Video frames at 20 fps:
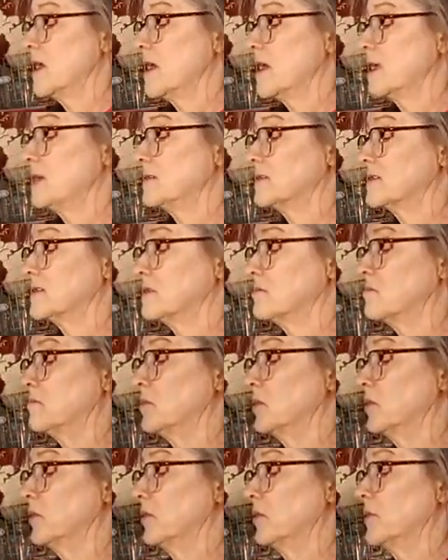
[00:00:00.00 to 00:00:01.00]
and some
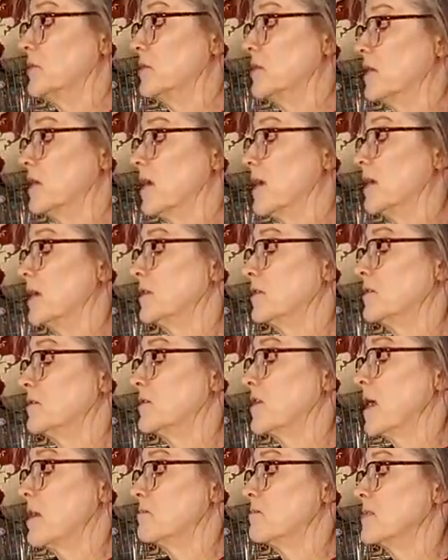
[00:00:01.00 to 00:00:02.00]
blue and do
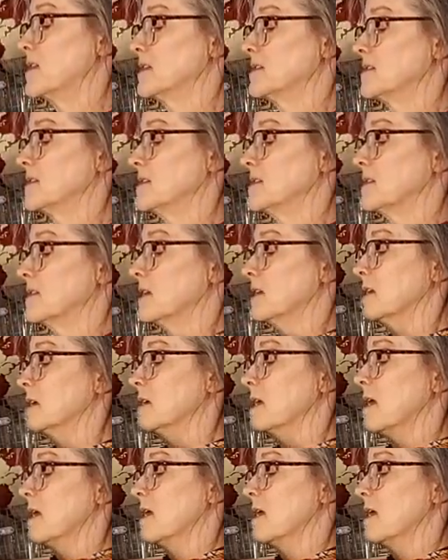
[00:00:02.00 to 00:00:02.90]
that mixy thing.